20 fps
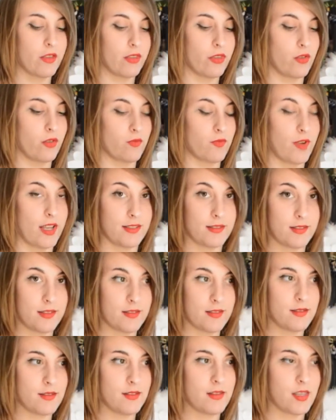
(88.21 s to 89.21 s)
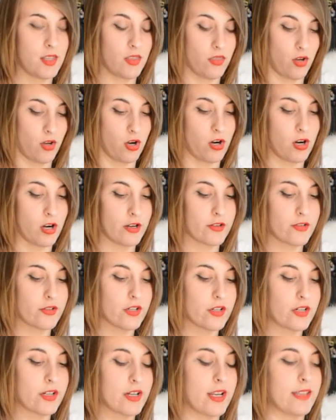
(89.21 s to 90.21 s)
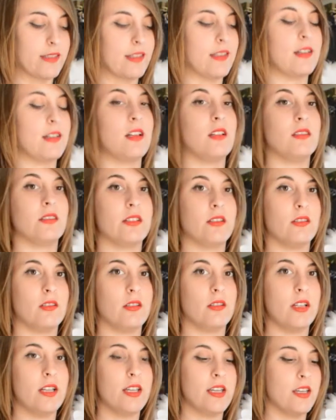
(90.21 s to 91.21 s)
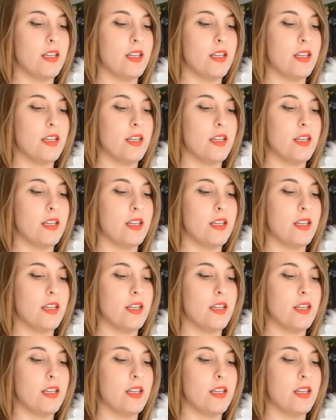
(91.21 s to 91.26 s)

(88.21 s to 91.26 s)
the resin, the hardener, and then a little